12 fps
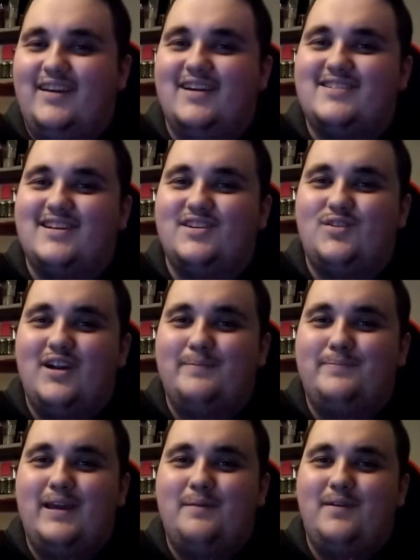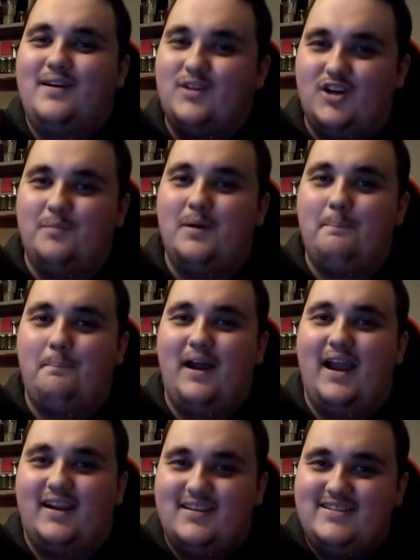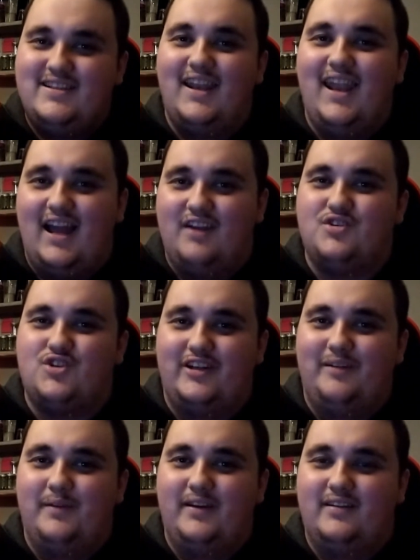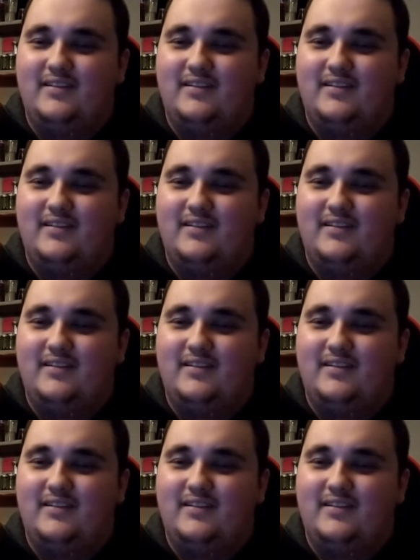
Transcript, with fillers: Yes, that's right, baby. I'm coming back to live streaming.